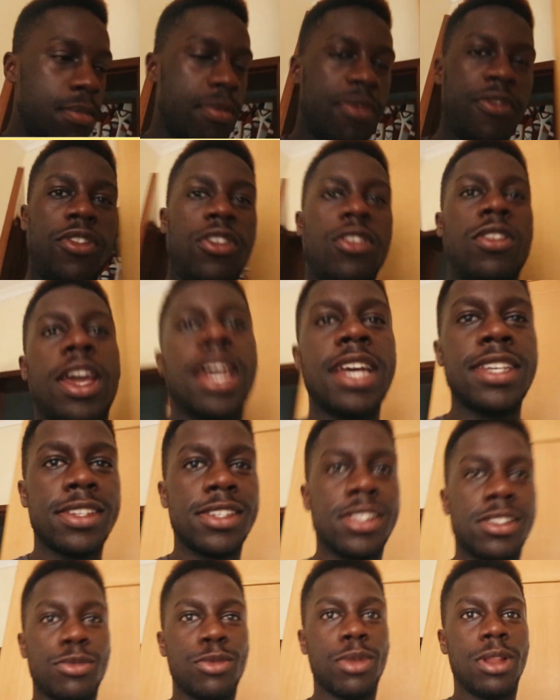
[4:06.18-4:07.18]
for you guys
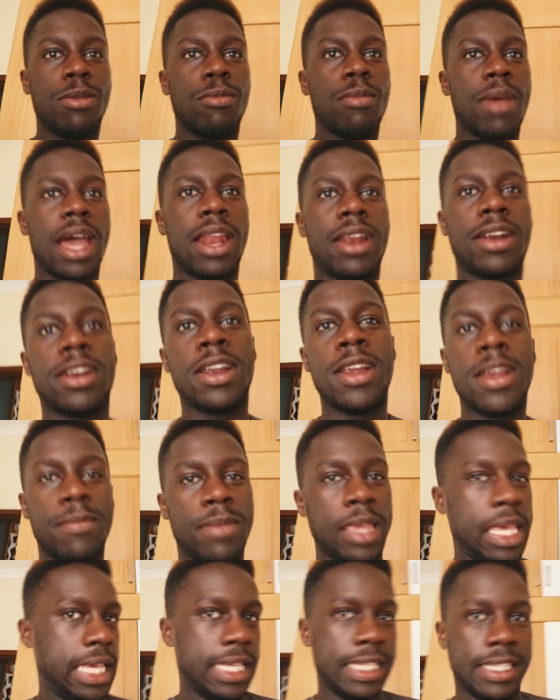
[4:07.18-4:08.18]
doesn't really matter
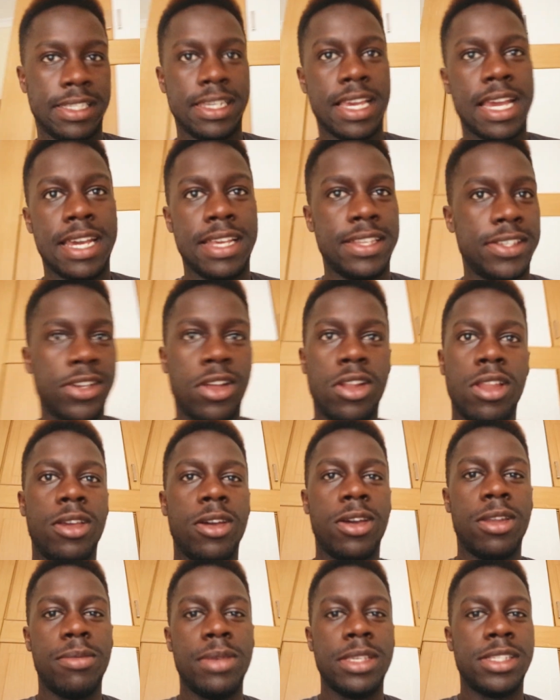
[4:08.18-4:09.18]
because yeah it's only
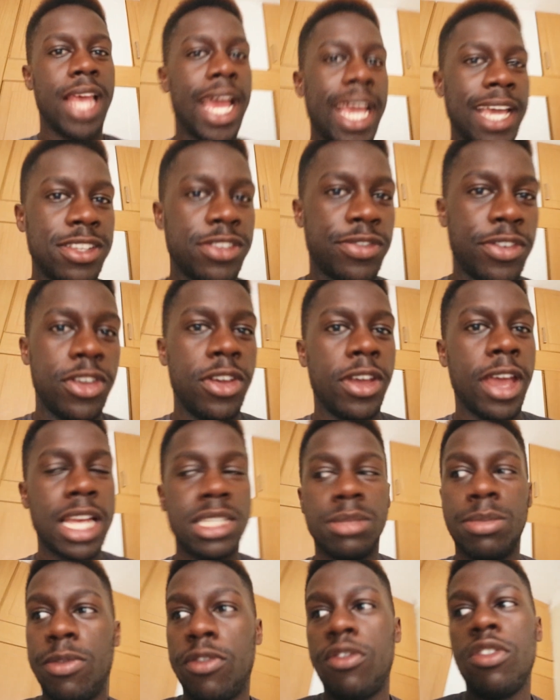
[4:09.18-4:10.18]
gonna be seconds for you
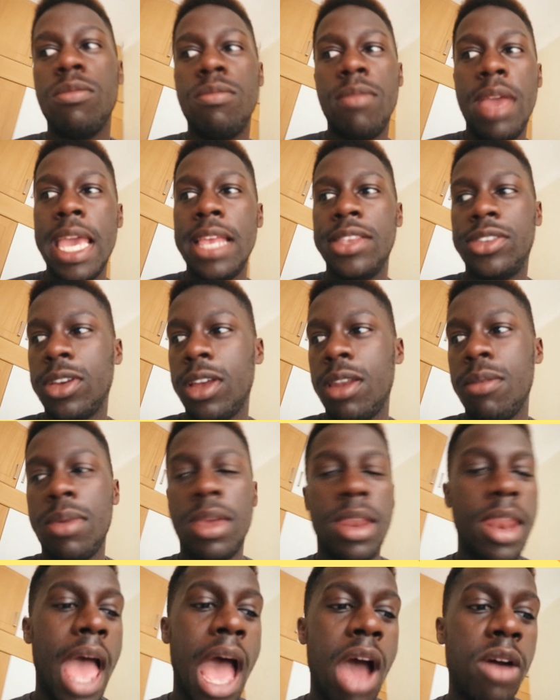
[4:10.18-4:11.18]
guys but for me it's gonna
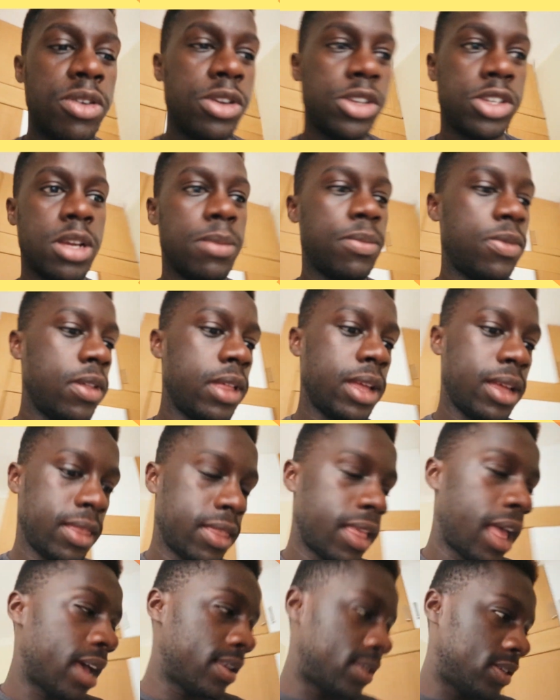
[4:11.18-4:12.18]
be an hour or something
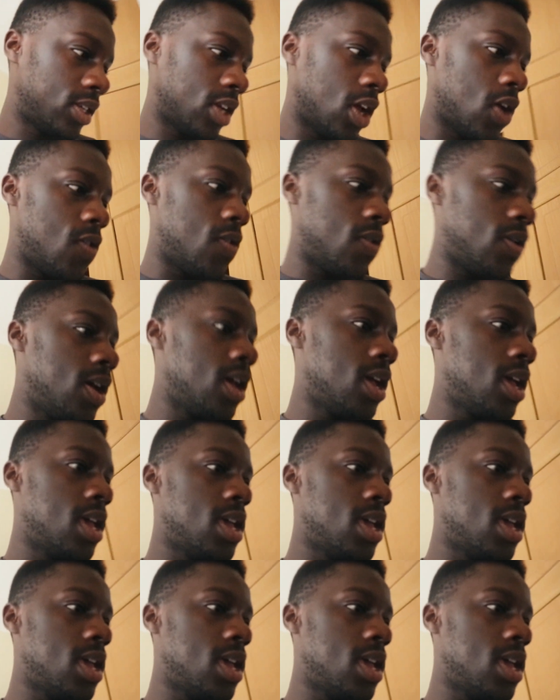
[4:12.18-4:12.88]
like that so